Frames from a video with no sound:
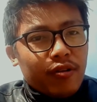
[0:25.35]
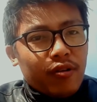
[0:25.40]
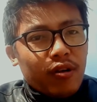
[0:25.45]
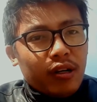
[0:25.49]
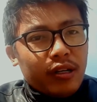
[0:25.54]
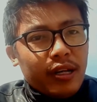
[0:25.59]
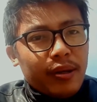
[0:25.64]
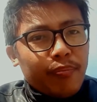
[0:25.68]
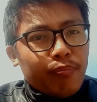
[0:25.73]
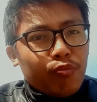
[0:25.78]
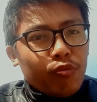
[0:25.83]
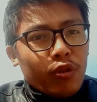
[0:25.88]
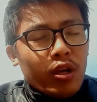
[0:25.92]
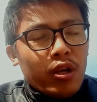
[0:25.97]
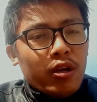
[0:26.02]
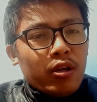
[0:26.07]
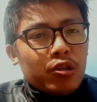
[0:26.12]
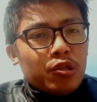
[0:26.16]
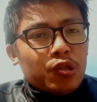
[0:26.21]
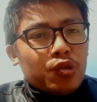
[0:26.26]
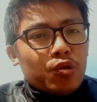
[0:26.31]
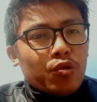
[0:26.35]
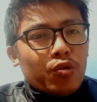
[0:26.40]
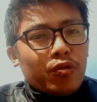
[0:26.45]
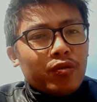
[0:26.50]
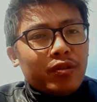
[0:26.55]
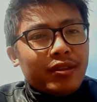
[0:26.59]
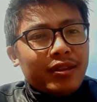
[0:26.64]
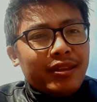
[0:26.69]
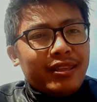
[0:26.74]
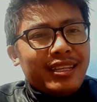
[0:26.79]
Okay, so
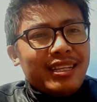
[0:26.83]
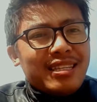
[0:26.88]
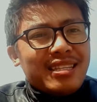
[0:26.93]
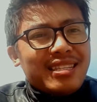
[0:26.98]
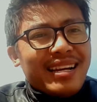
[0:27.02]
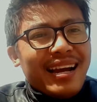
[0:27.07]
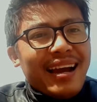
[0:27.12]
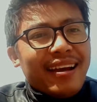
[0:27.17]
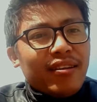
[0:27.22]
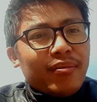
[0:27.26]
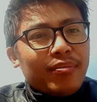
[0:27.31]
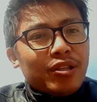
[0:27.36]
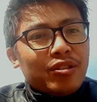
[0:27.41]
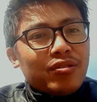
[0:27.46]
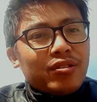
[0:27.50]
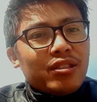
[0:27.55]
this kind of video